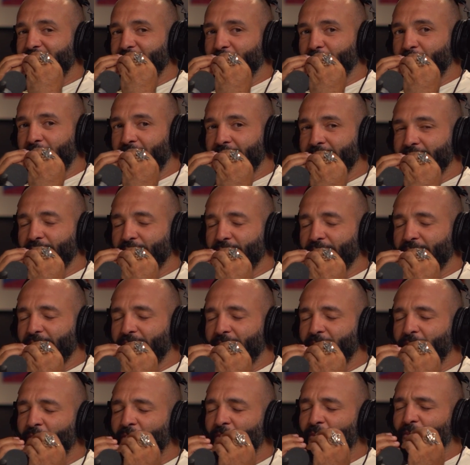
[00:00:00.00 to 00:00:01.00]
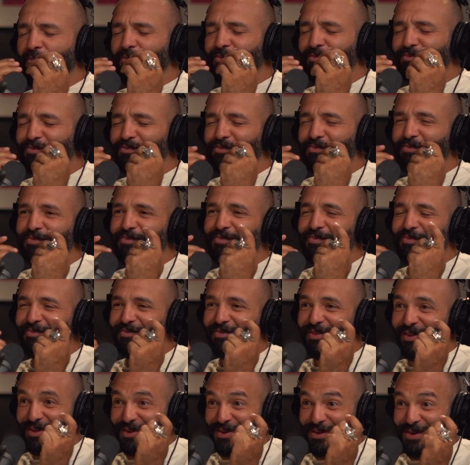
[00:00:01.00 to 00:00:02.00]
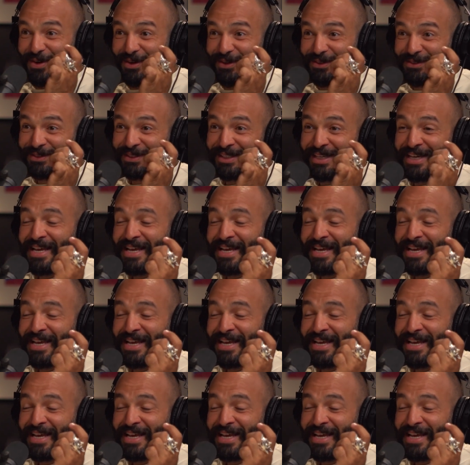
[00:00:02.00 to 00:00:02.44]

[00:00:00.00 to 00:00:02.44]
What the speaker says: the bite and they're like, you know?